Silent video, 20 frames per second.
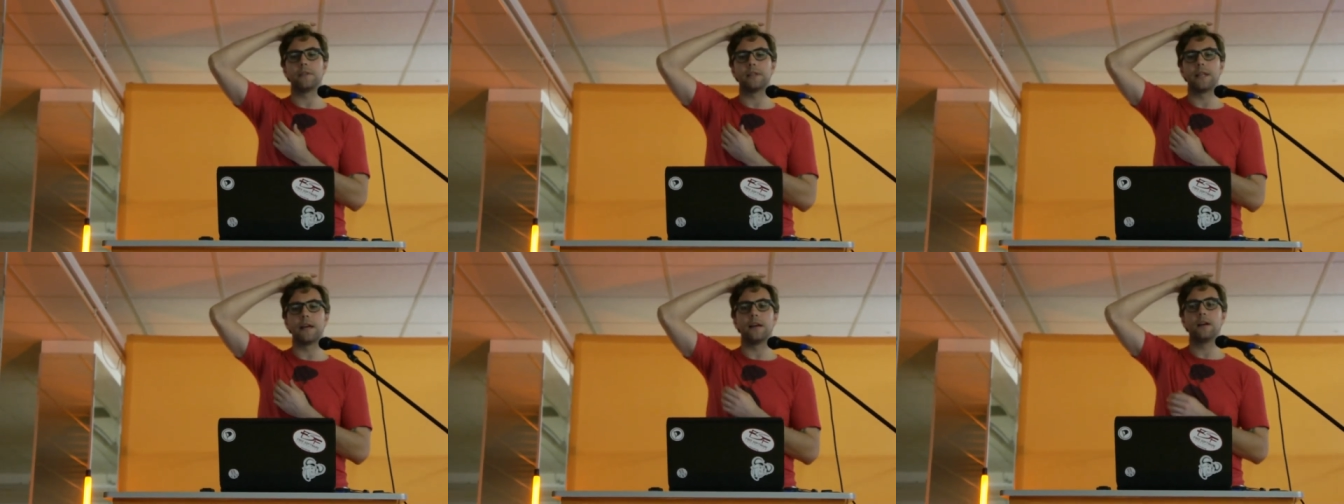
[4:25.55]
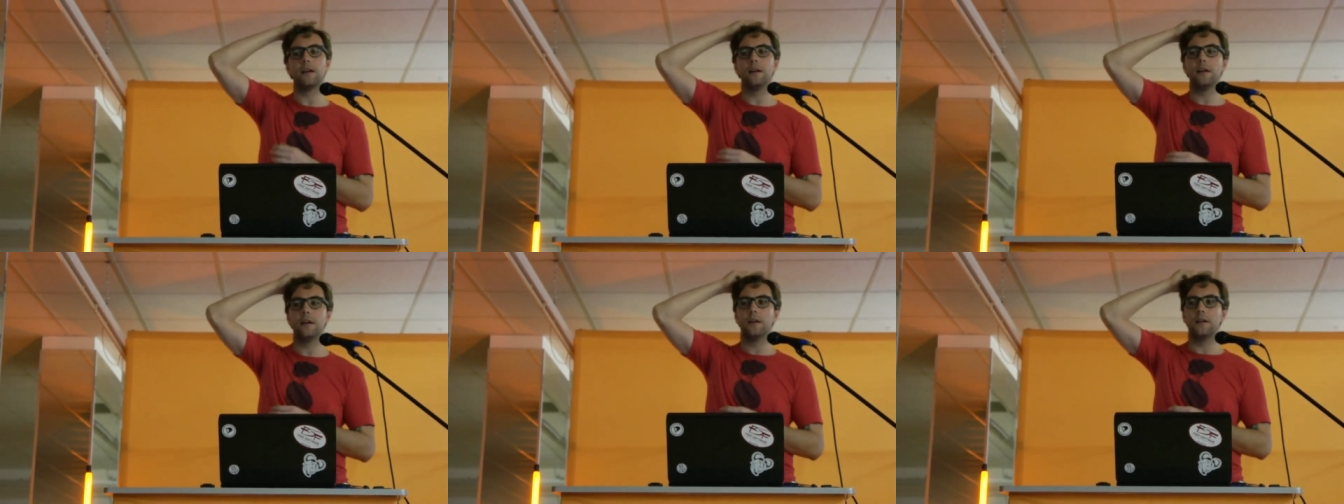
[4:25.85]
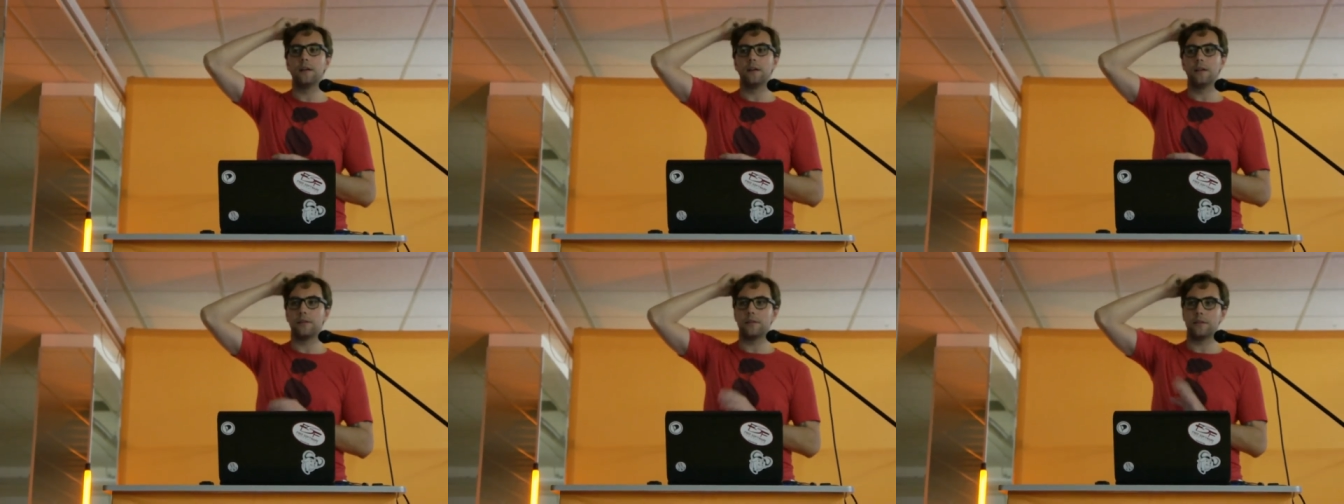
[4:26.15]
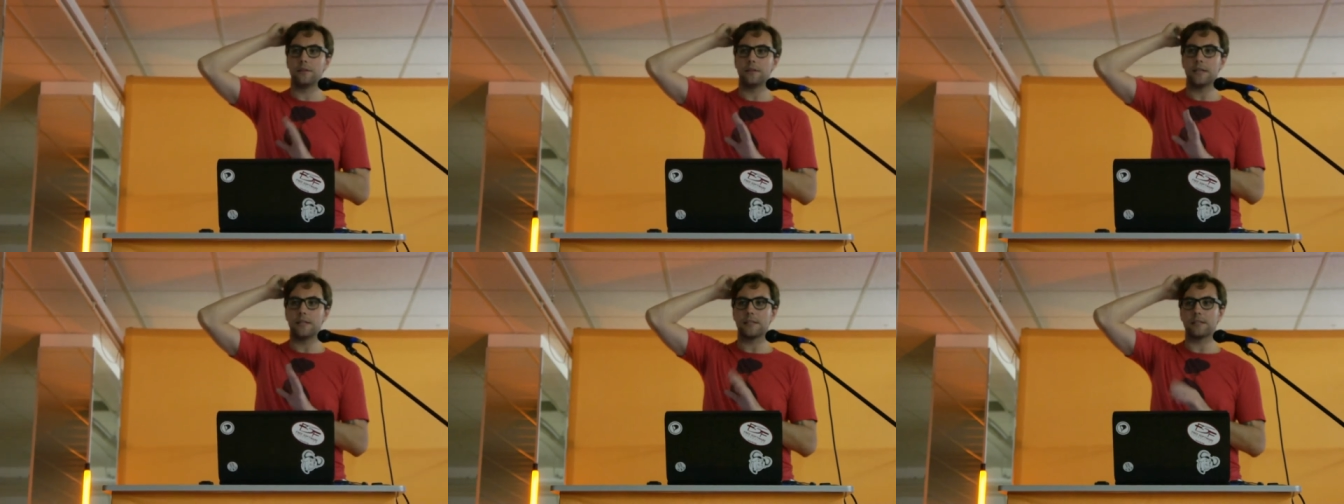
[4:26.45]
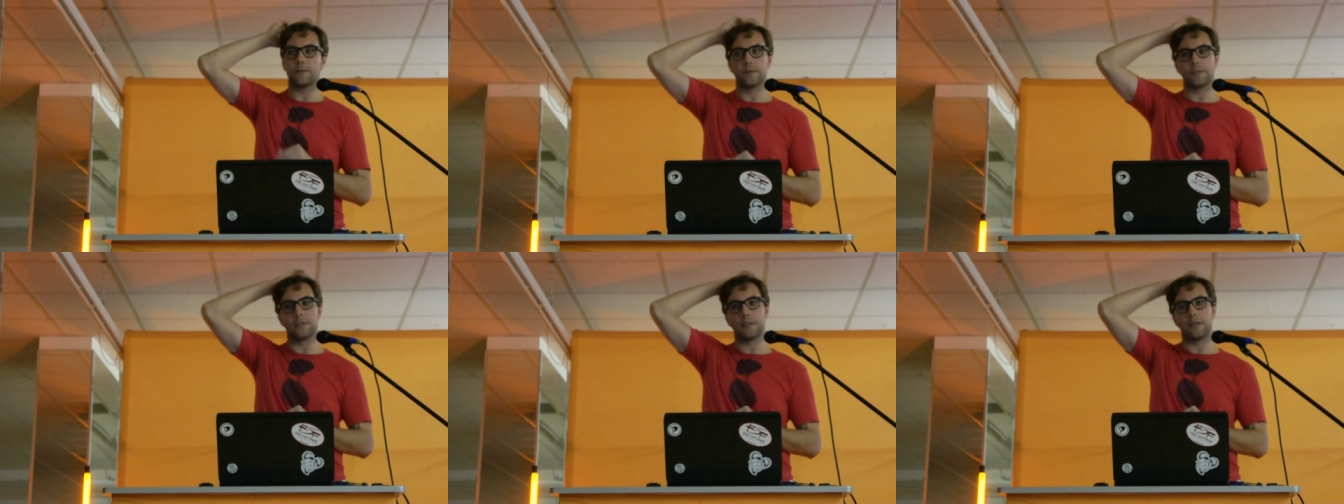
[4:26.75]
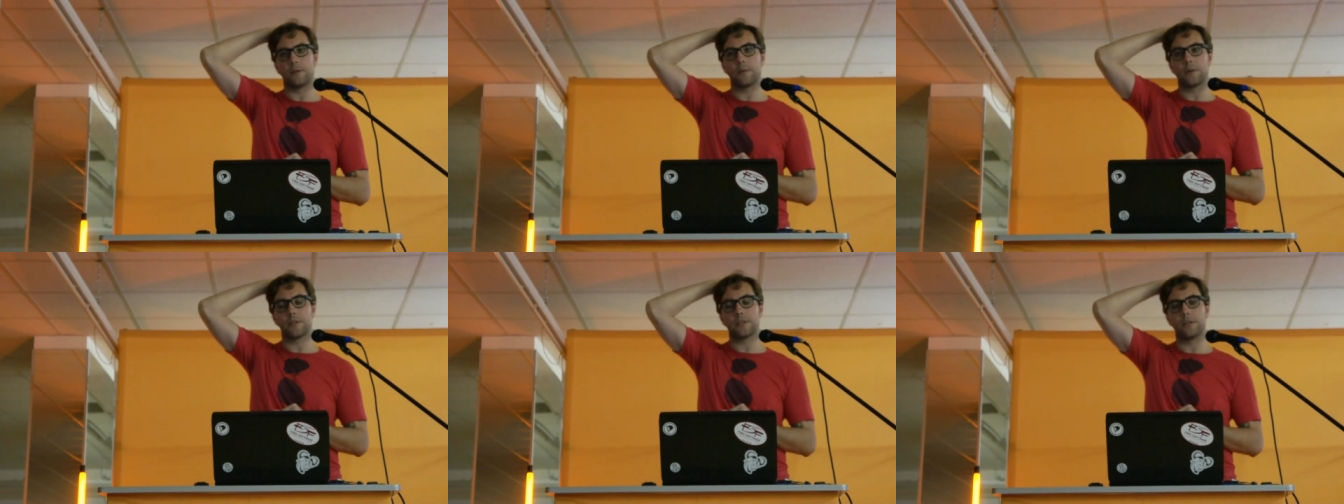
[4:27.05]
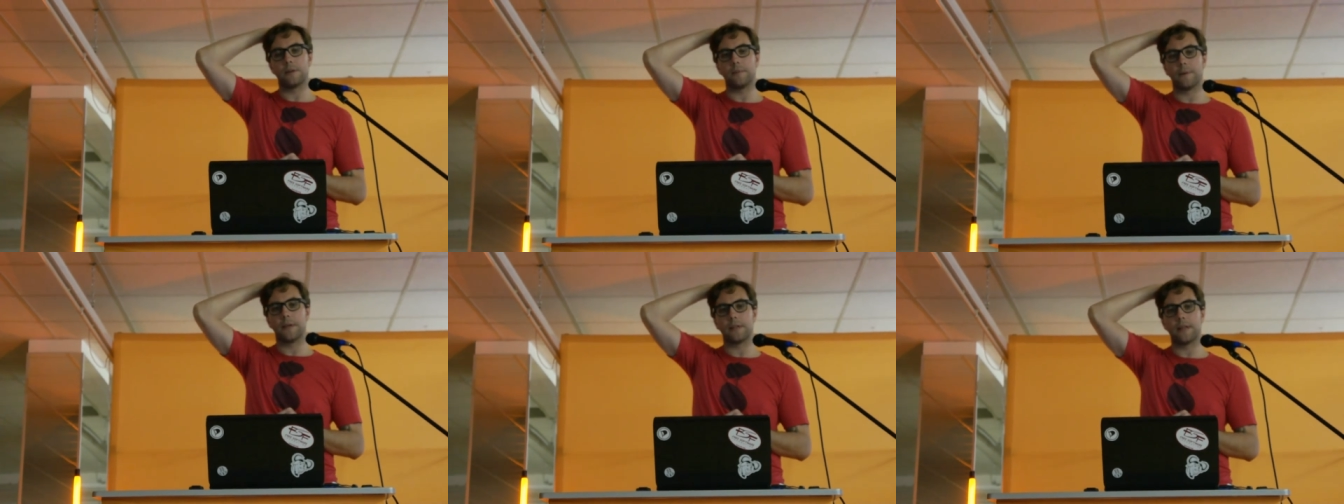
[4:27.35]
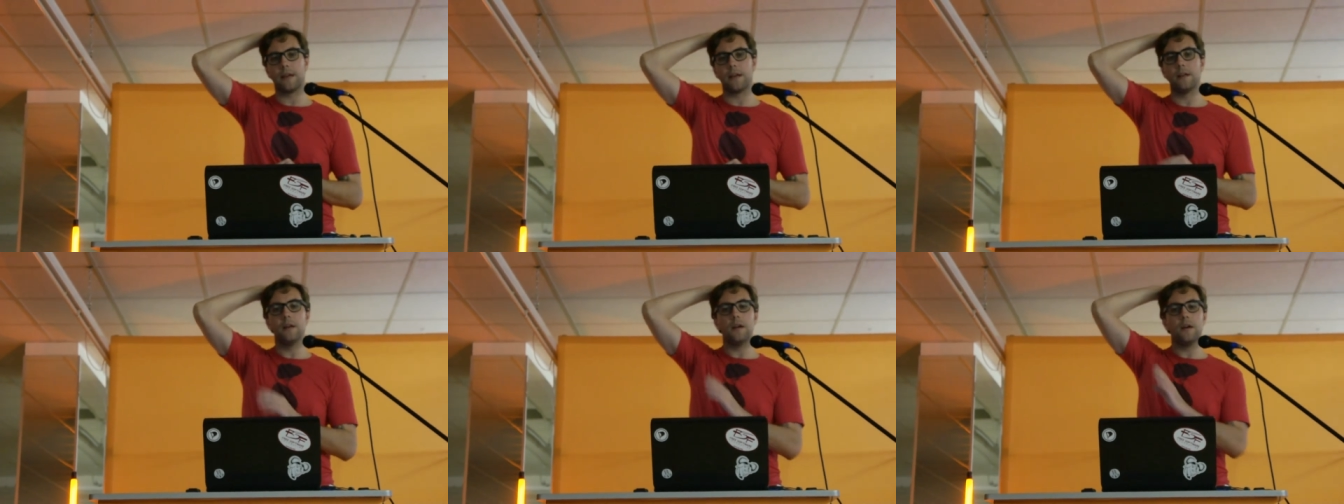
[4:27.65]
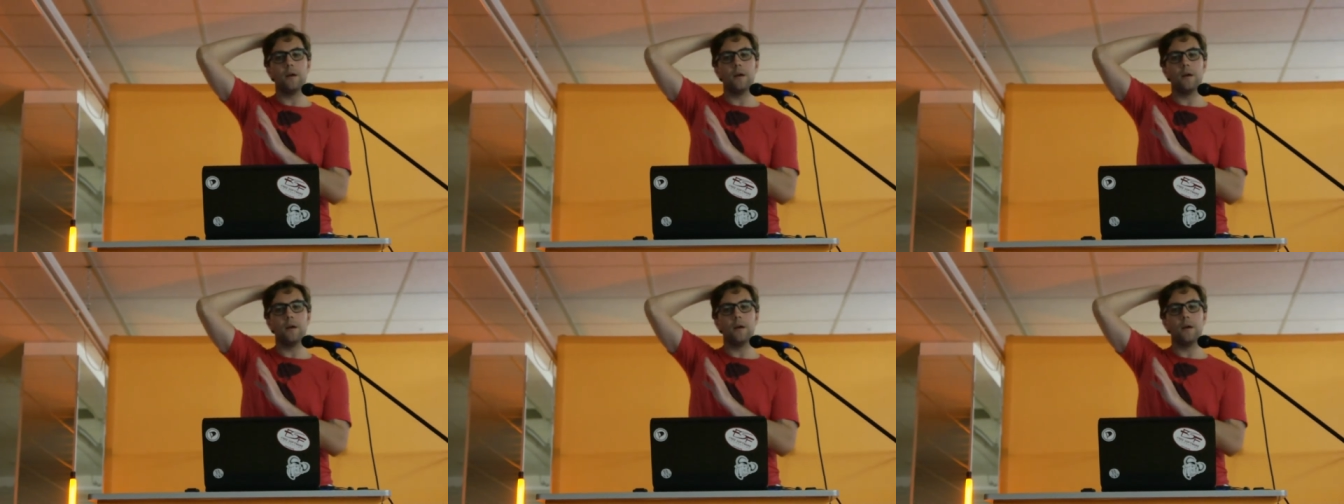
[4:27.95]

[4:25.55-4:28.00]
that, in case there was any question about that.